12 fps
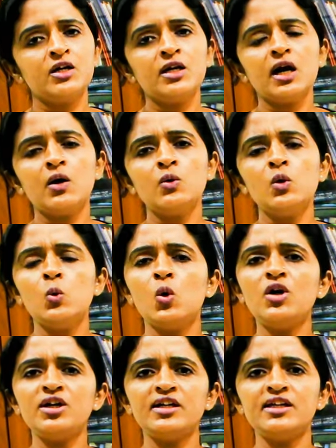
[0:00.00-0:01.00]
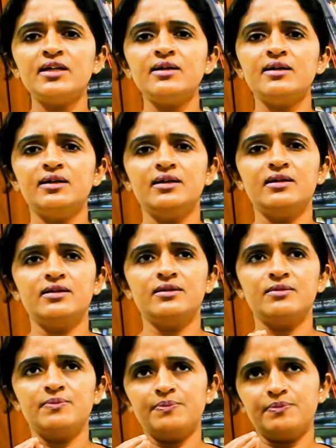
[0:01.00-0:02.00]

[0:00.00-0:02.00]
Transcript: Now, what are the uh,